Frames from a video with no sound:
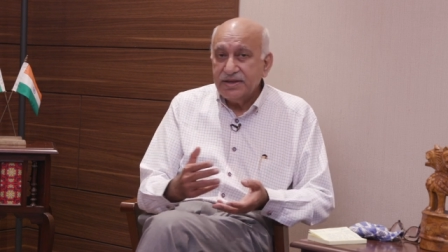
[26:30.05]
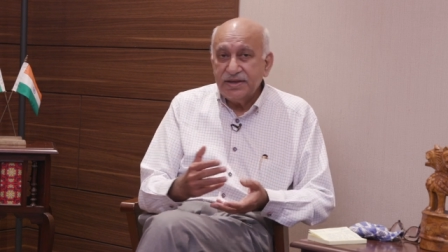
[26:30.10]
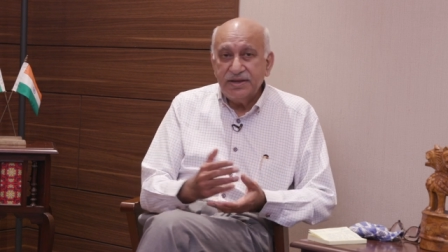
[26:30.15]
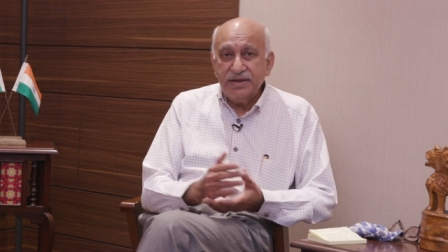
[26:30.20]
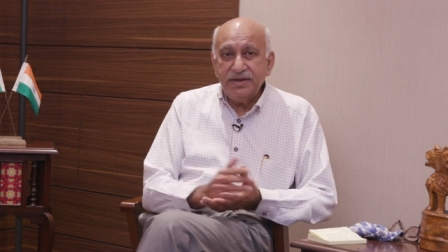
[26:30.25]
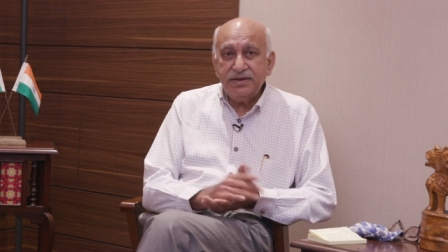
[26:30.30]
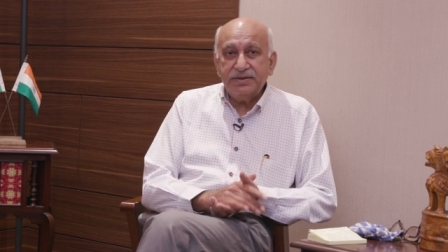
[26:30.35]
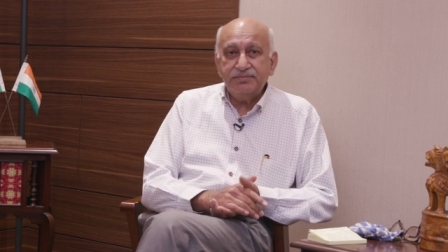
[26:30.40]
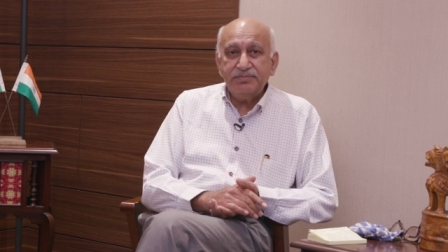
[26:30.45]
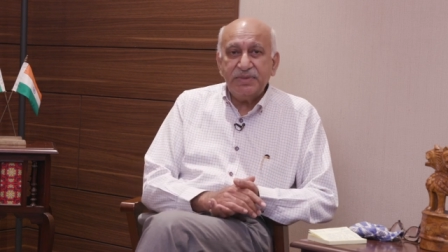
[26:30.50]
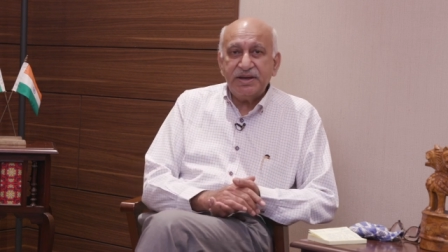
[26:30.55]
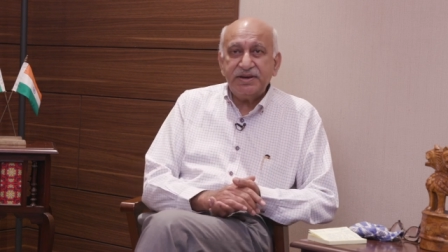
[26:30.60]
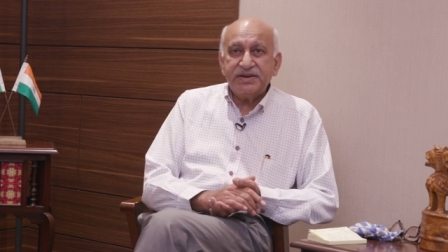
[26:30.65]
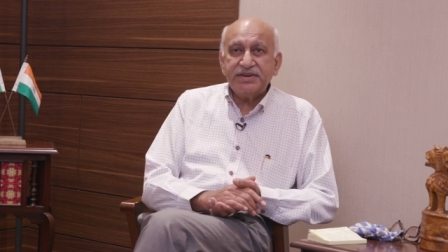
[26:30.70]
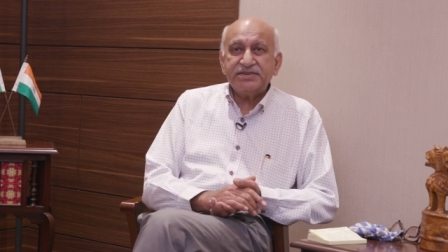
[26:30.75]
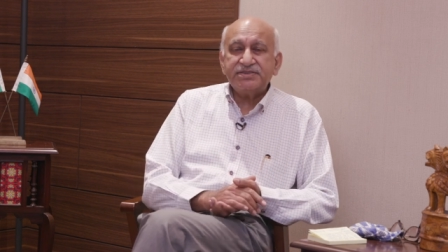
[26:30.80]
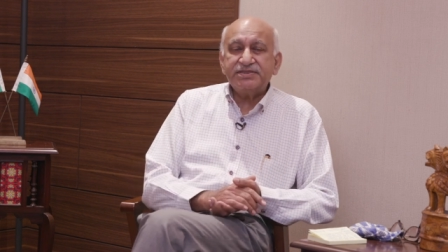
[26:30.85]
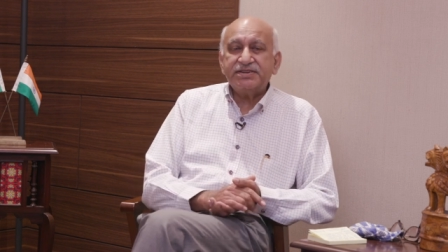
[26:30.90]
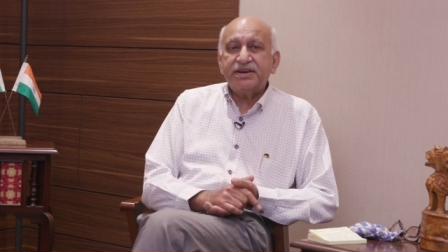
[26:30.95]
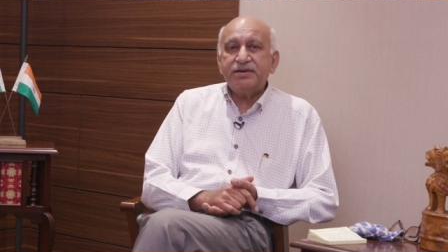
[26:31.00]
He made
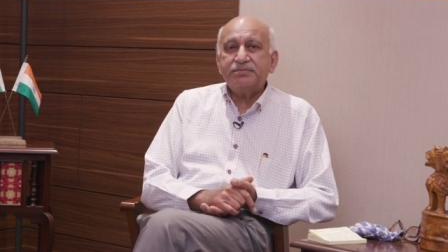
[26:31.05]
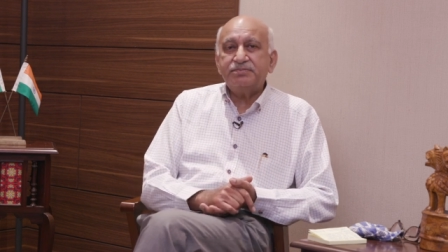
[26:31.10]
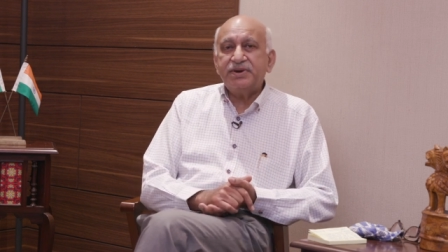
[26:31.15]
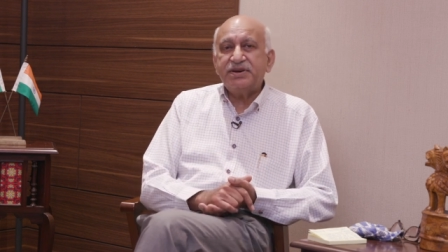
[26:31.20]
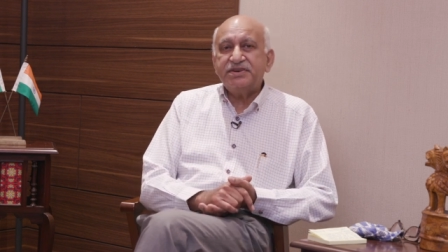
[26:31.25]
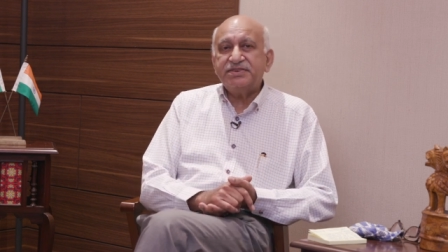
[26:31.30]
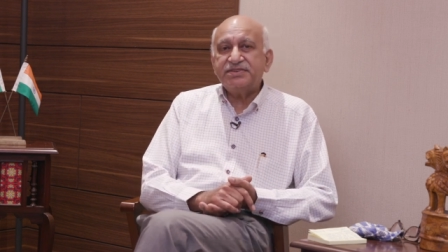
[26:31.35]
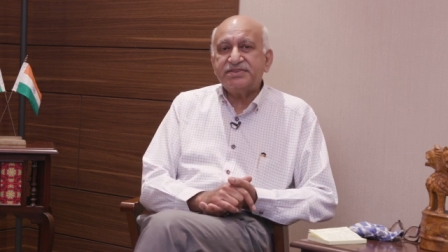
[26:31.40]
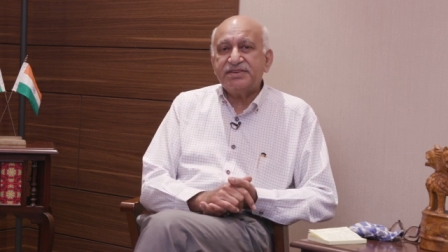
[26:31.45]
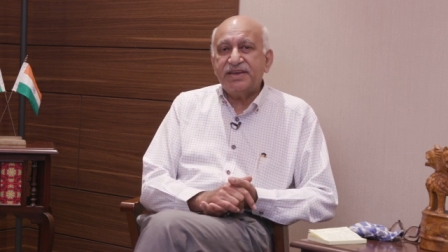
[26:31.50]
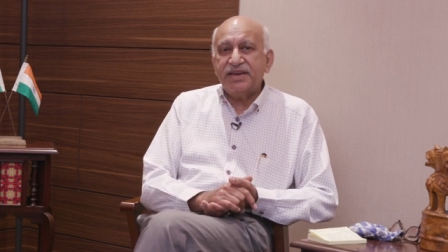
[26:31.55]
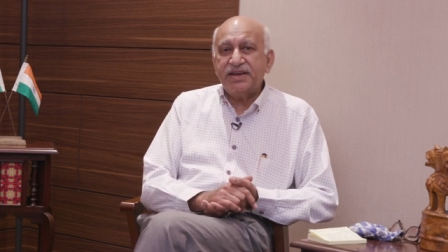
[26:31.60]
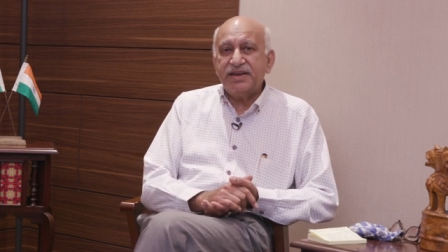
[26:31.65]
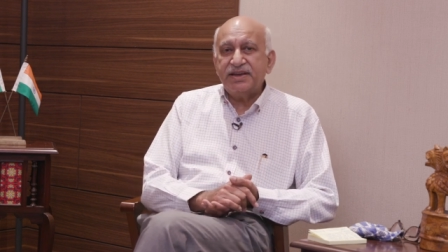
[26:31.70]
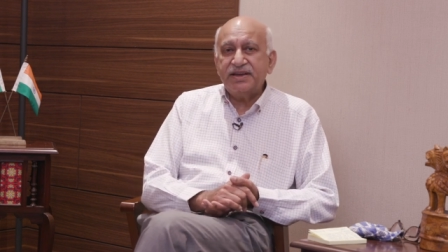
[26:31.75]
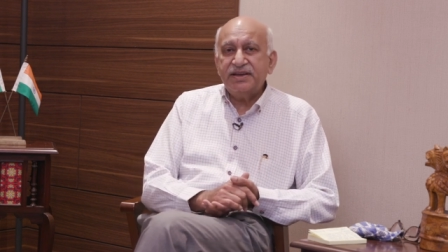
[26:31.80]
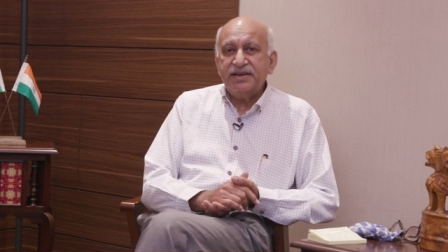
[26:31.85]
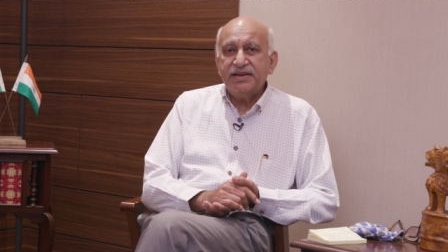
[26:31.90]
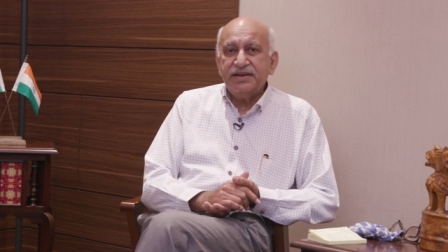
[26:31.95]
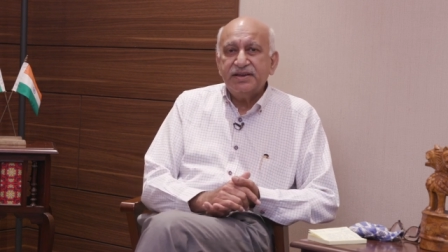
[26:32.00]
a statement
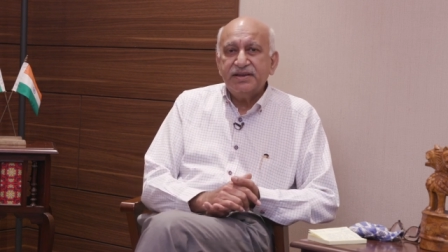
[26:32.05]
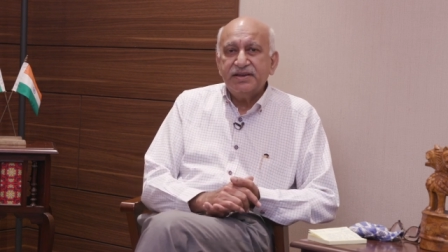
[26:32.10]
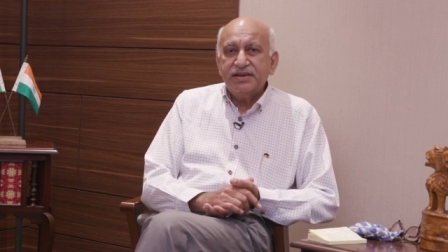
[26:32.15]
saying,